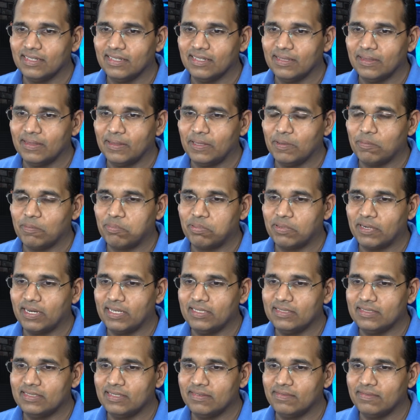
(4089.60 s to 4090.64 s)
The
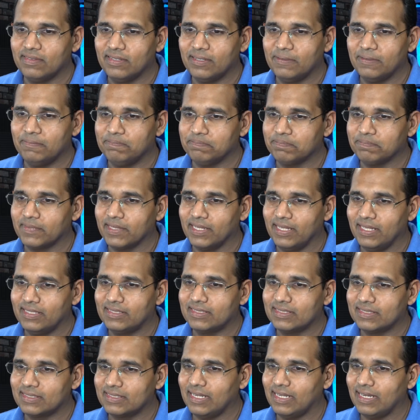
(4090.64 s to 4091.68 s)
price of it,
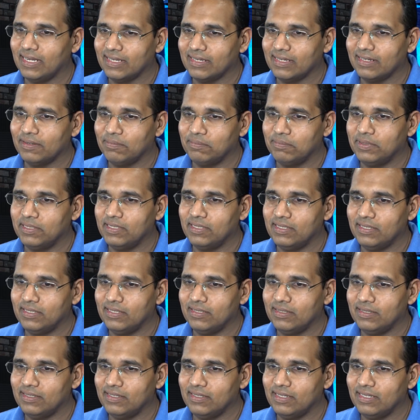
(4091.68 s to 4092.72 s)
it's going to
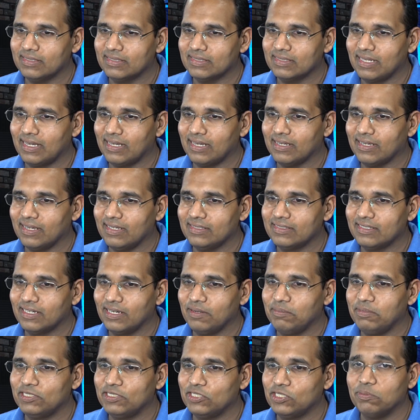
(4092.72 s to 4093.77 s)
be
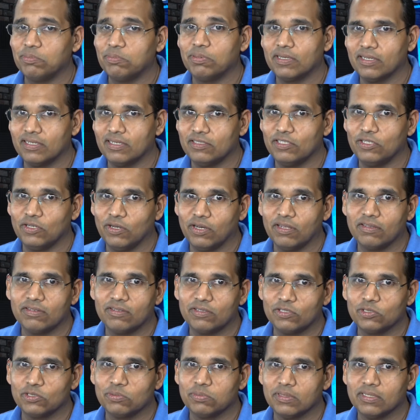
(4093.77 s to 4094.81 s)
cheaper than the
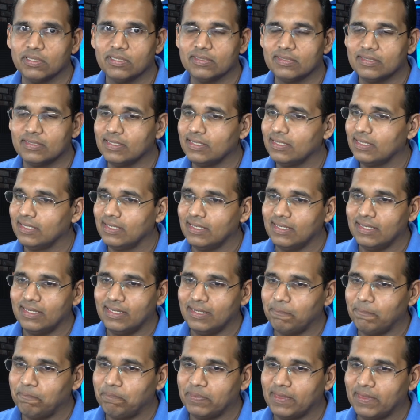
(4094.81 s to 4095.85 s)
others, but
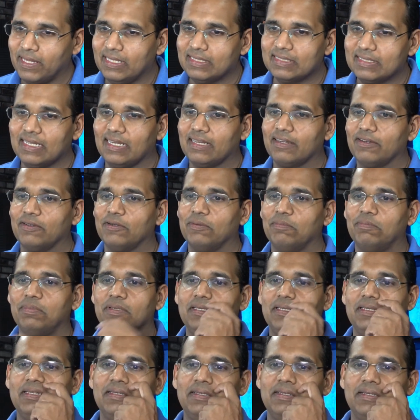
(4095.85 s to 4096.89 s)
it's going to
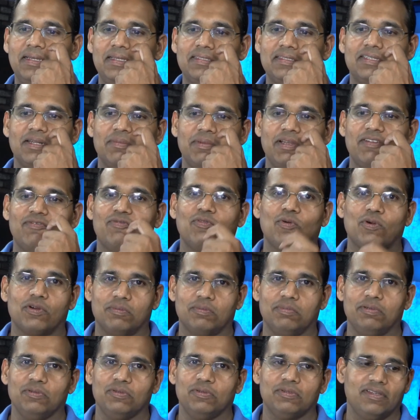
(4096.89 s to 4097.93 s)
be
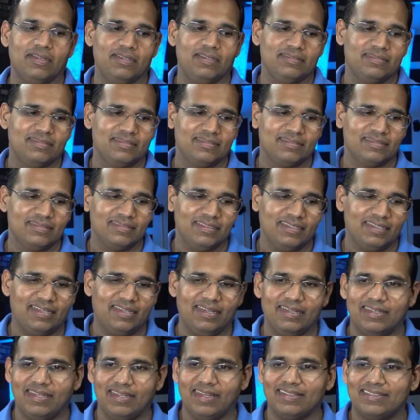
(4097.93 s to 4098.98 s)
affordable, okay?
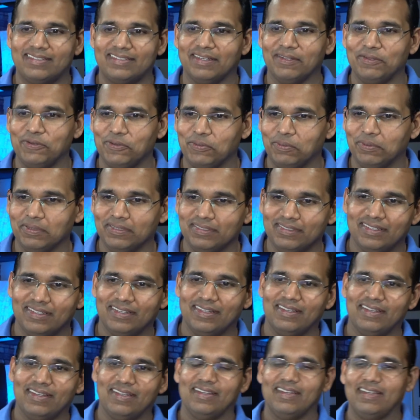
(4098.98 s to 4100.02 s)
I can't tell you, but
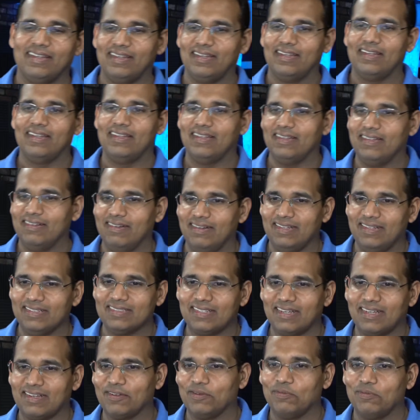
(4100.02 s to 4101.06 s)
yeah, it's
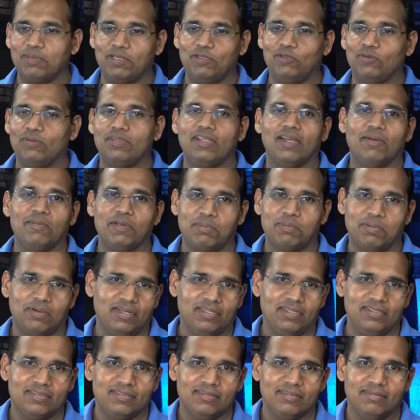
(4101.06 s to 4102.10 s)
not going to be Udemy
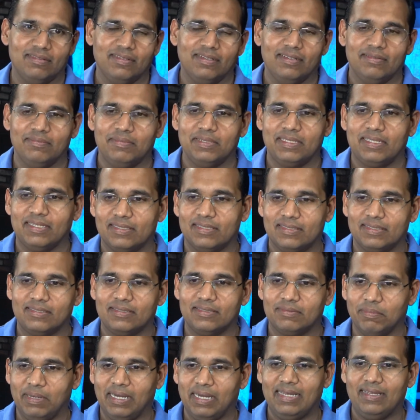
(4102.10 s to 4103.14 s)
price, all right? Because
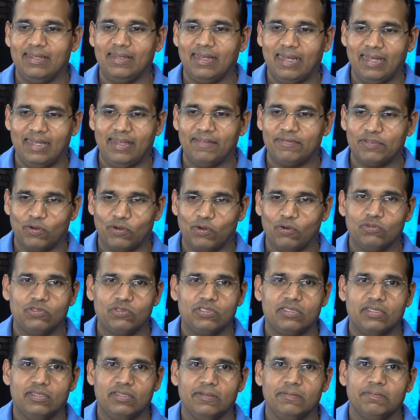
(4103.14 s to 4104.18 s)
I have to
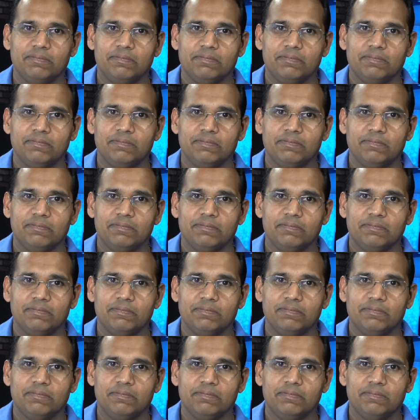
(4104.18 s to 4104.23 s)
host it,